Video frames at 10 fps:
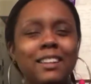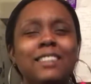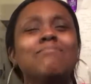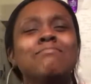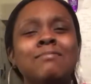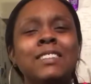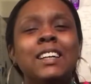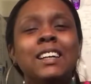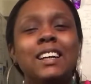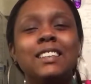like
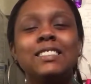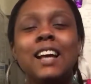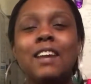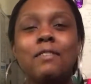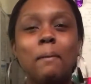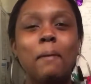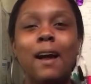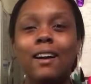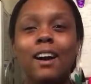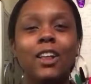it's not even a
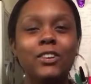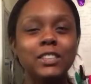bad color.